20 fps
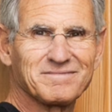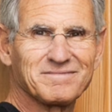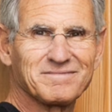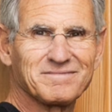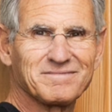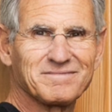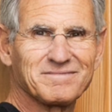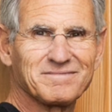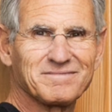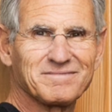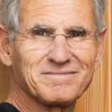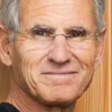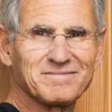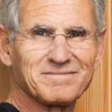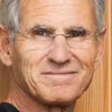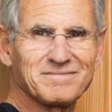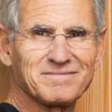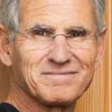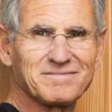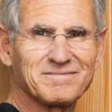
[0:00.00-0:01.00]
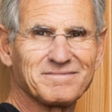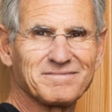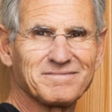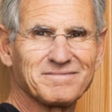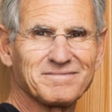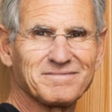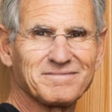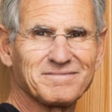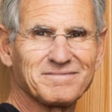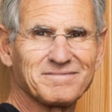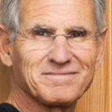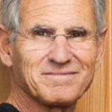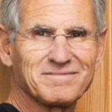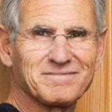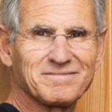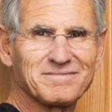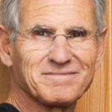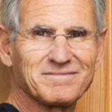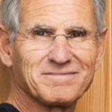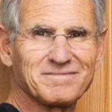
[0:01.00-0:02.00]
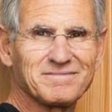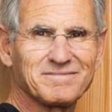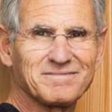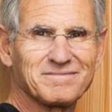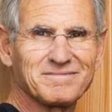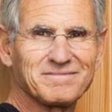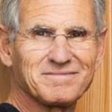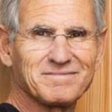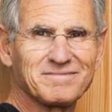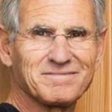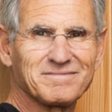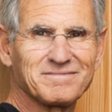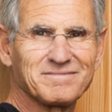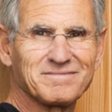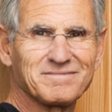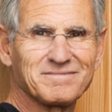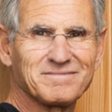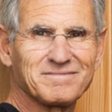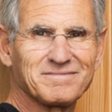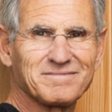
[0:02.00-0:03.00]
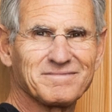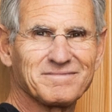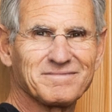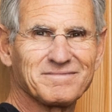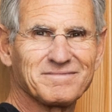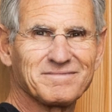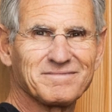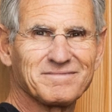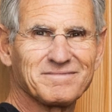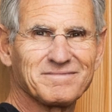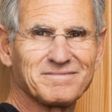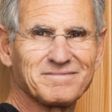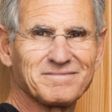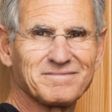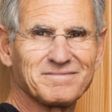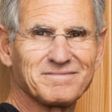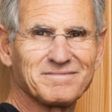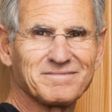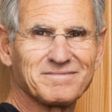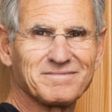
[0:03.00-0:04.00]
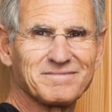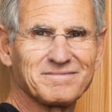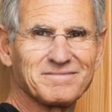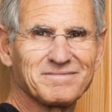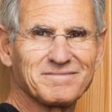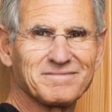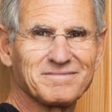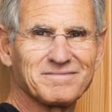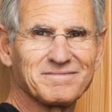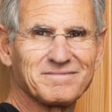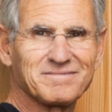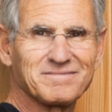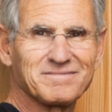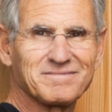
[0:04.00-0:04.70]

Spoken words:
has gained a level of expertise